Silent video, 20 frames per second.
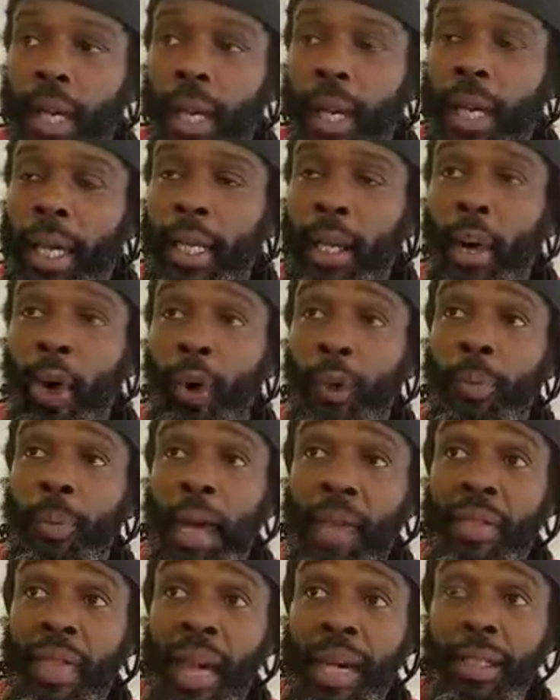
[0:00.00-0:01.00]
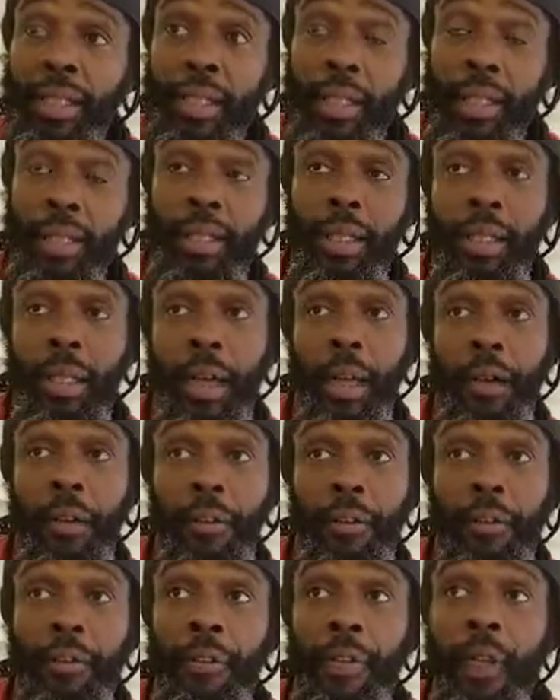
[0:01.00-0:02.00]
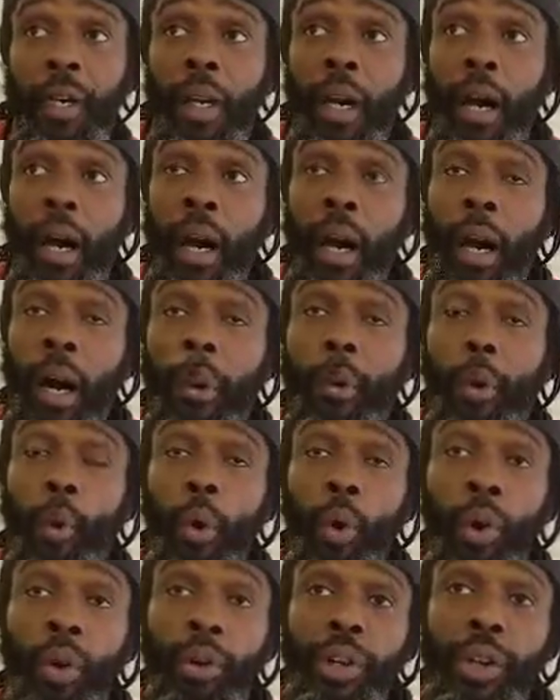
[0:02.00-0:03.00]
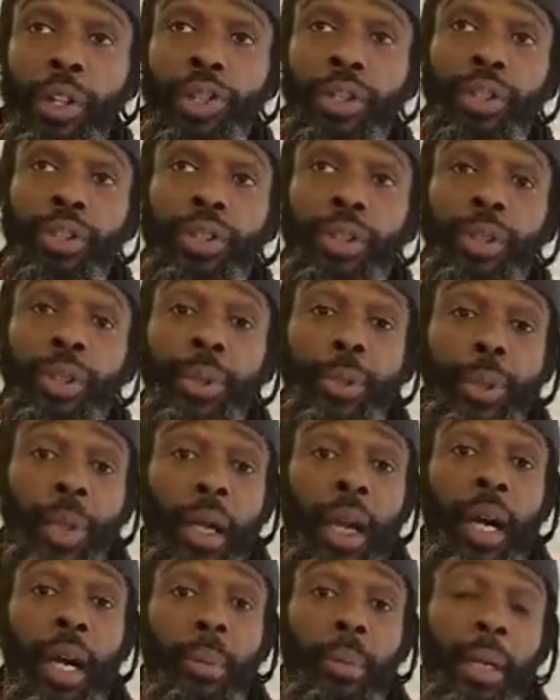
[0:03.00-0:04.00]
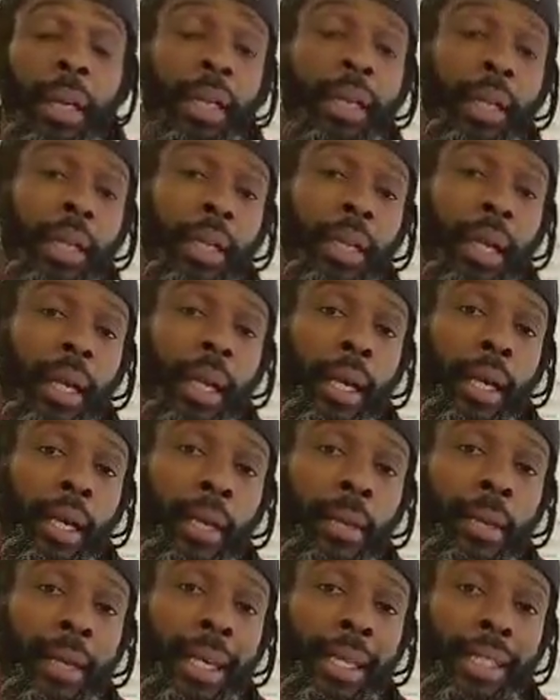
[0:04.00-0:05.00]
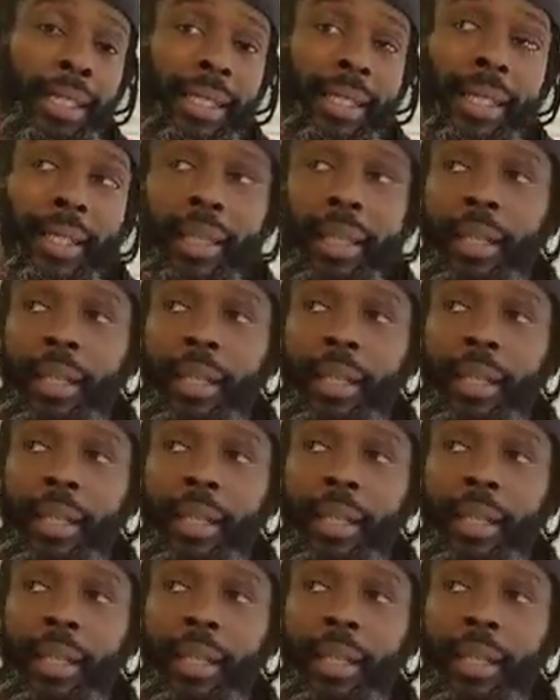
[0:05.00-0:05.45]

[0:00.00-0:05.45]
and hope that that just enough um, warrants you to come in and, and, and see